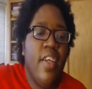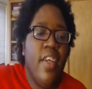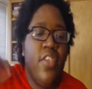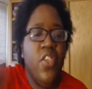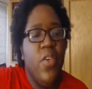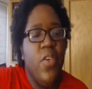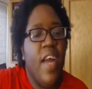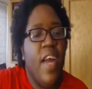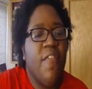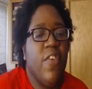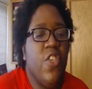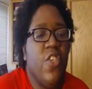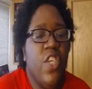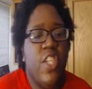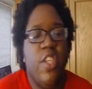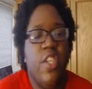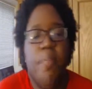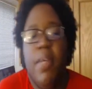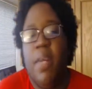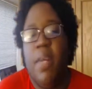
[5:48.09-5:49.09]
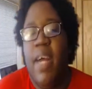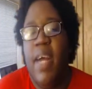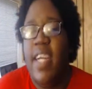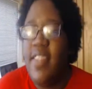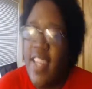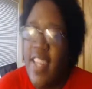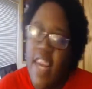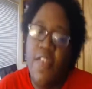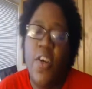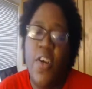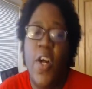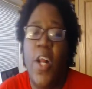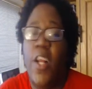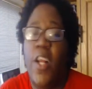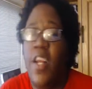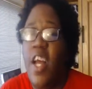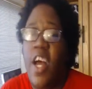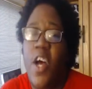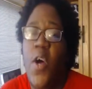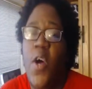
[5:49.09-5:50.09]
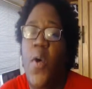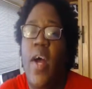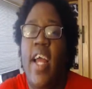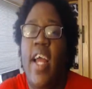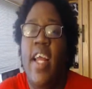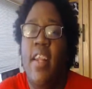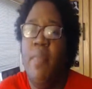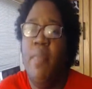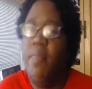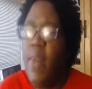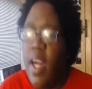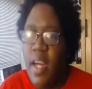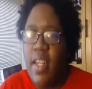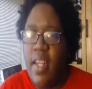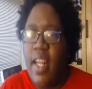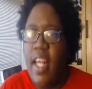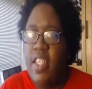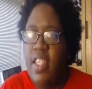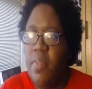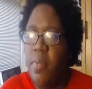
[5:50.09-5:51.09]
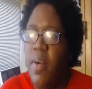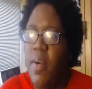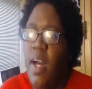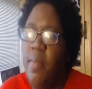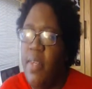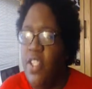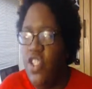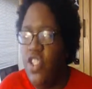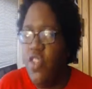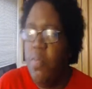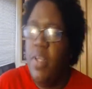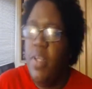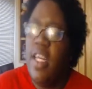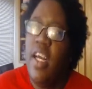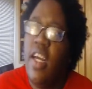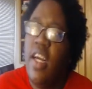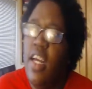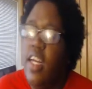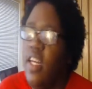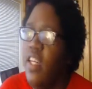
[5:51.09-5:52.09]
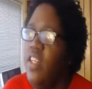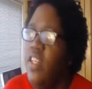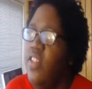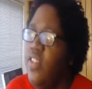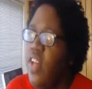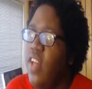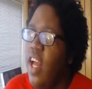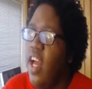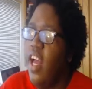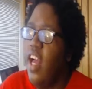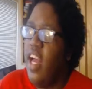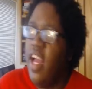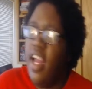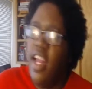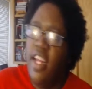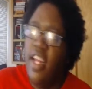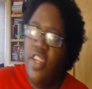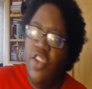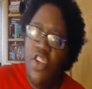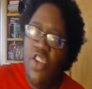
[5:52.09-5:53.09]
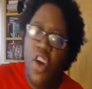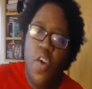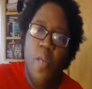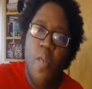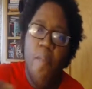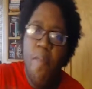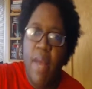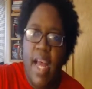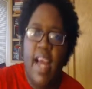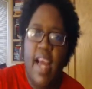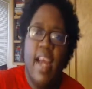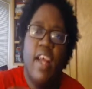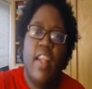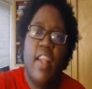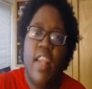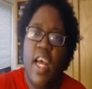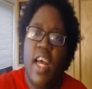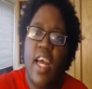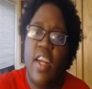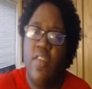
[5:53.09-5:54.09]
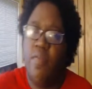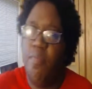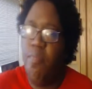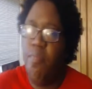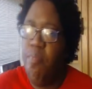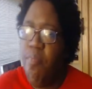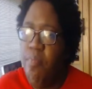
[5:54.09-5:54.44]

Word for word: Do you ever judge a book by its cover? No, and probably that's probably just because I don't buy a lot of